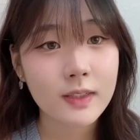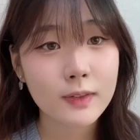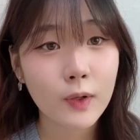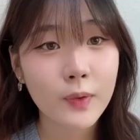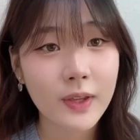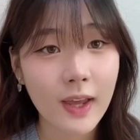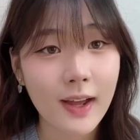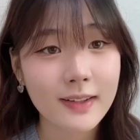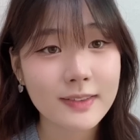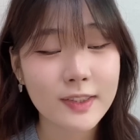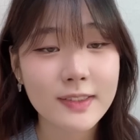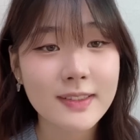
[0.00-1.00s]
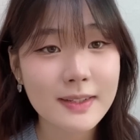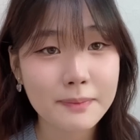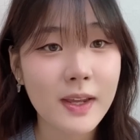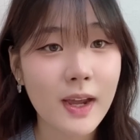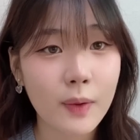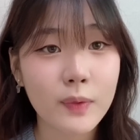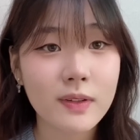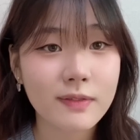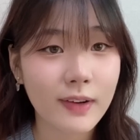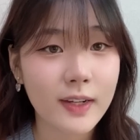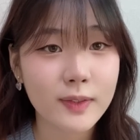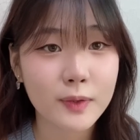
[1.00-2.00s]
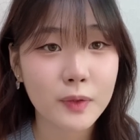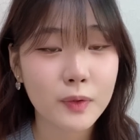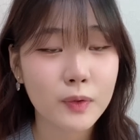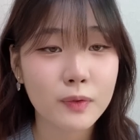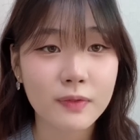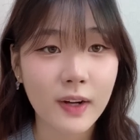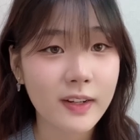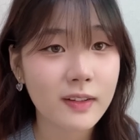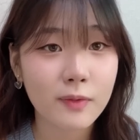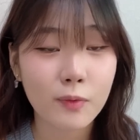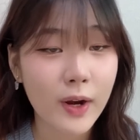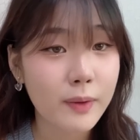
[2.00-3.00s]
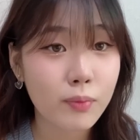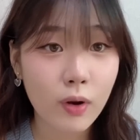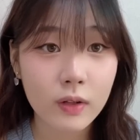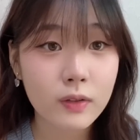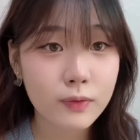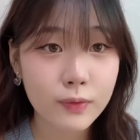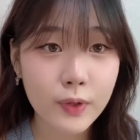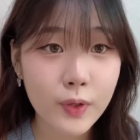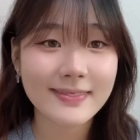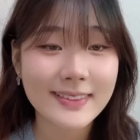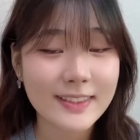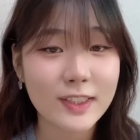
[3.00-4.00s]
So yeah, just like me, I would advise you to find the right products for you,